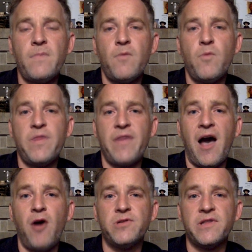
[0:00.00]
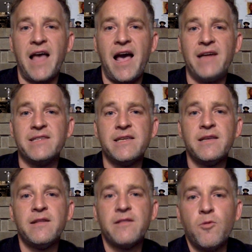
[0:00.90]
Without that,
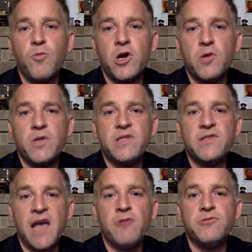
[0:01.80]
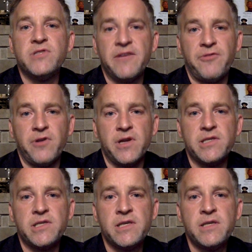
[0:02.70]
the word would sound different.